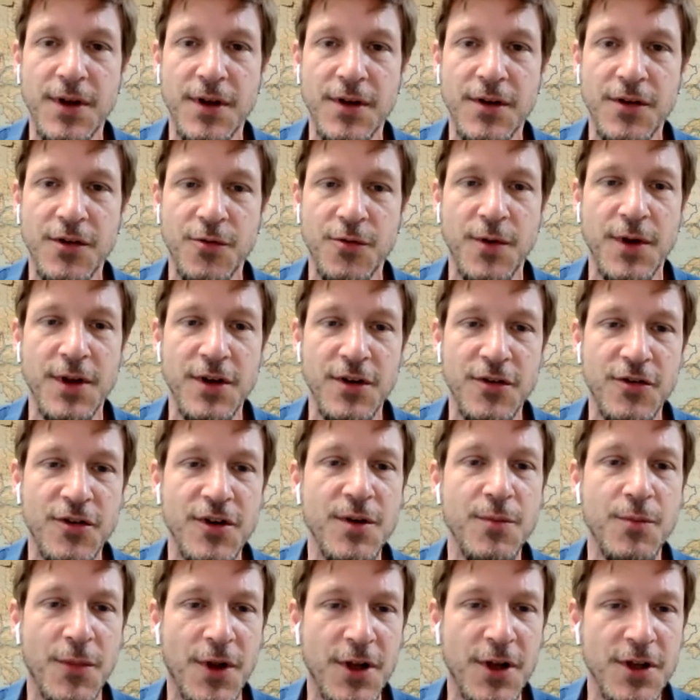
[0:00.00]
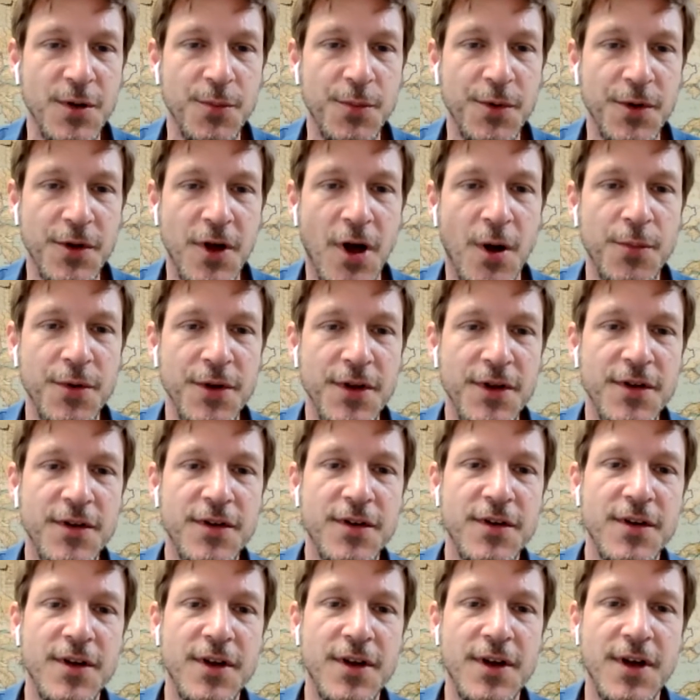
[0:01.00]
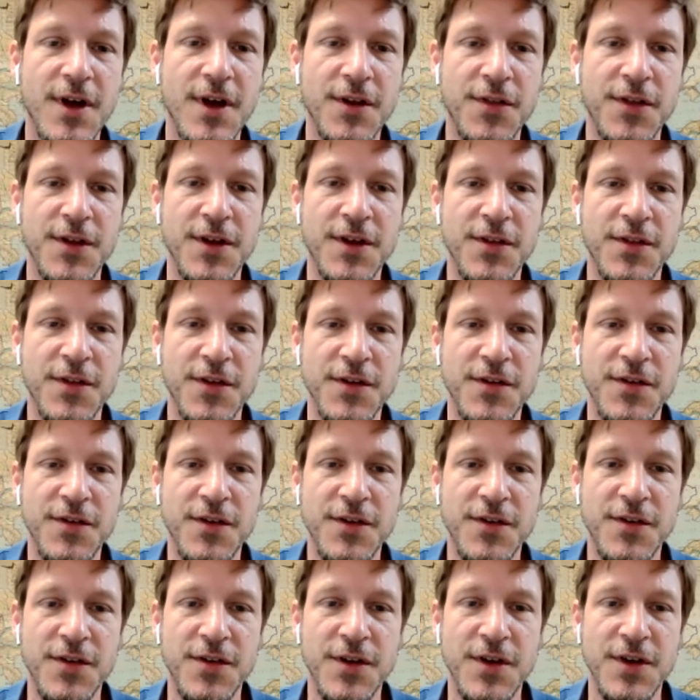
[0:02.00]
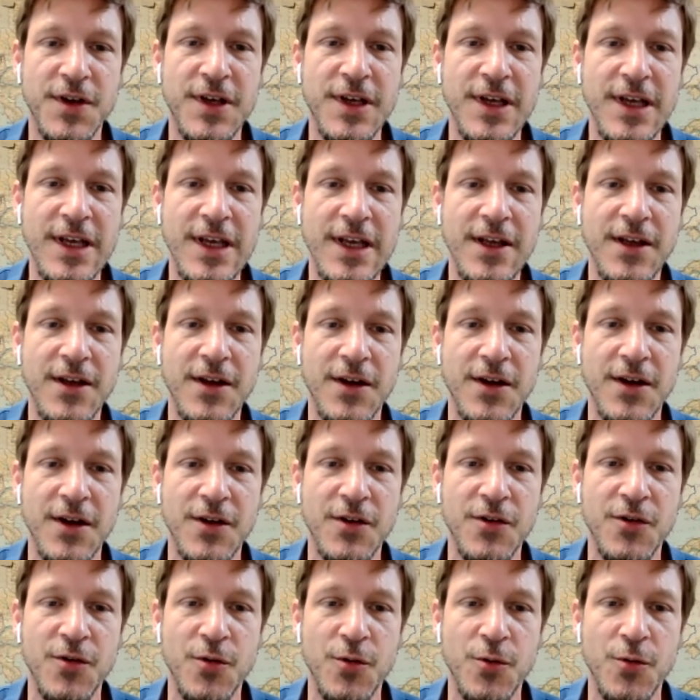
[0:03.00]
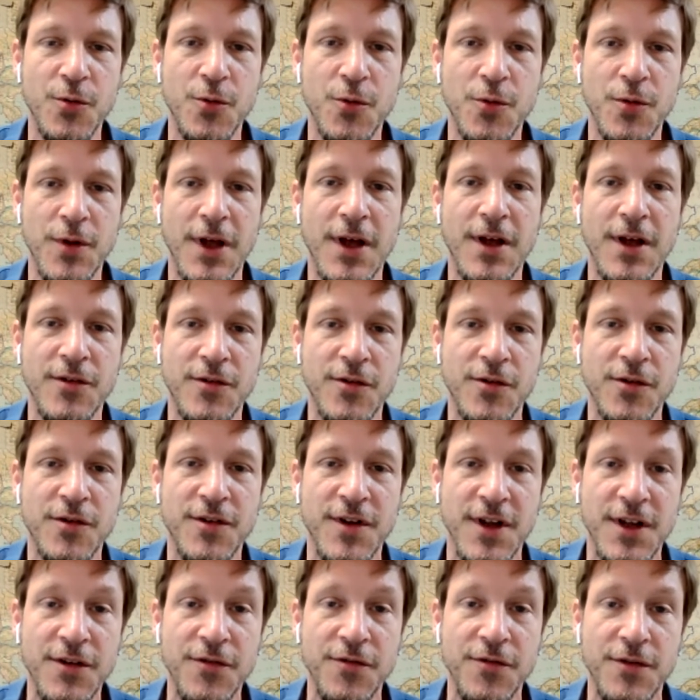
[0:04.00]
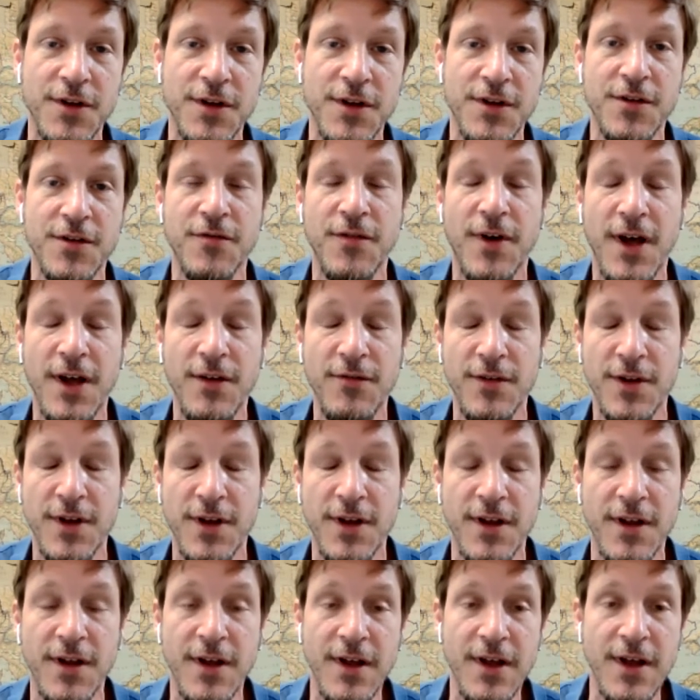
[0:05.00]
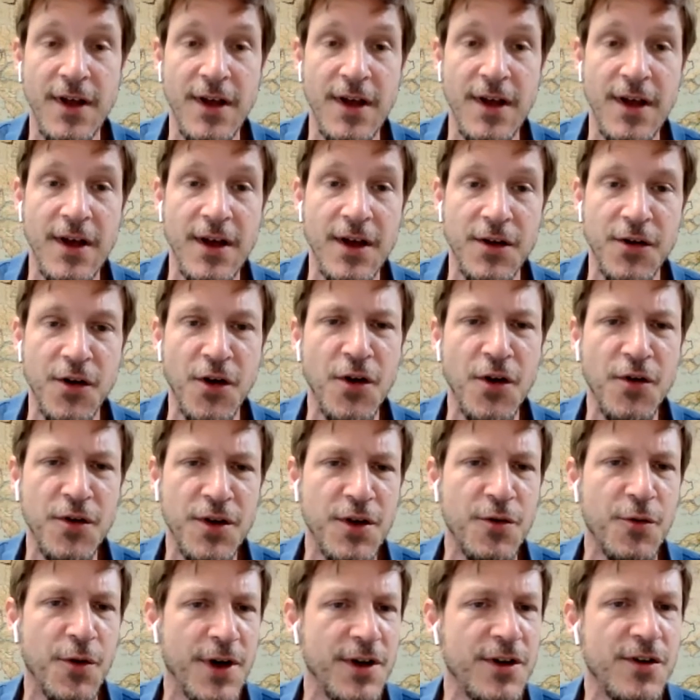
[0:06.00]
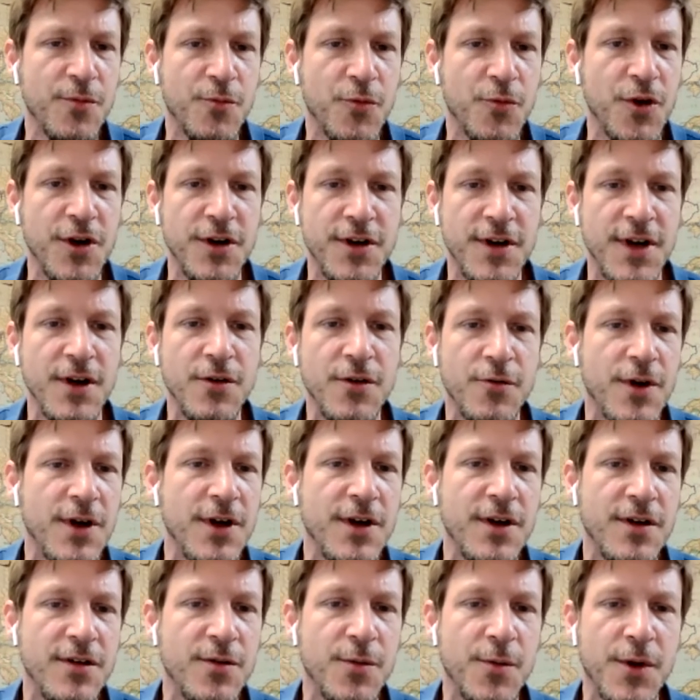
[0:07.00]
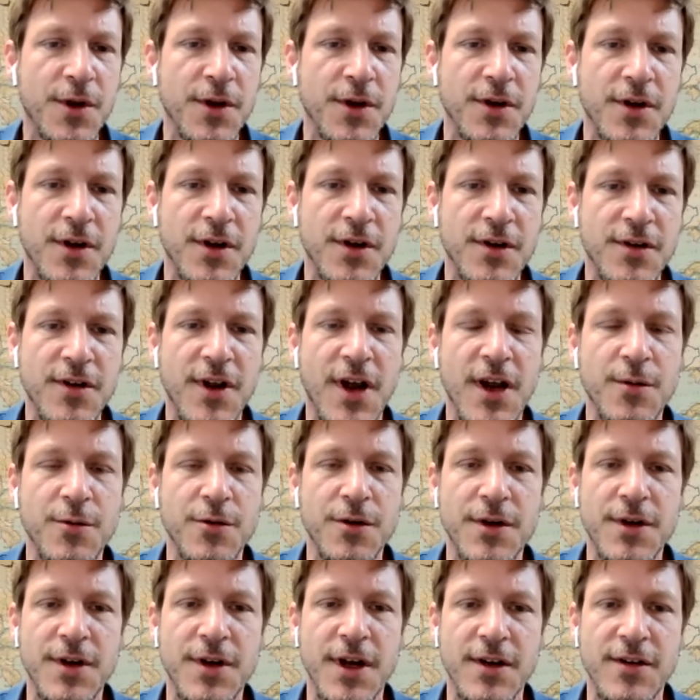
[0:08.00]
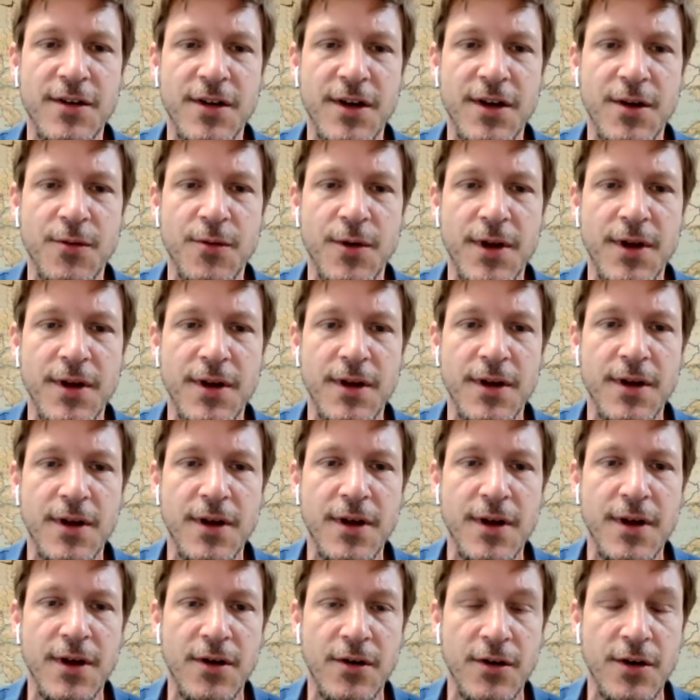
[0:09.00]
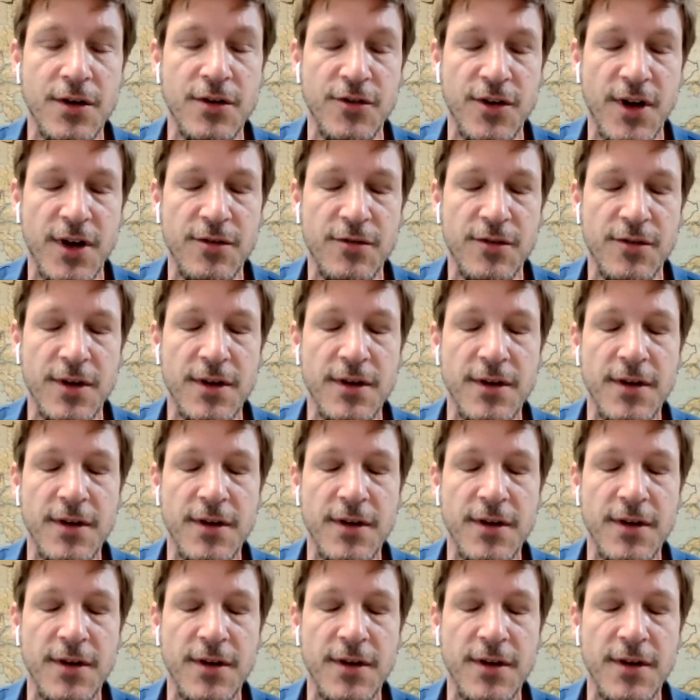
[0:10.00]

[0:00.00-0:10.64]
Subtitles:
strategy, multiple copies. I think this is the key to successfully surviving not only a ransomware attack, right? It's on cyber attacks anyway, or in general.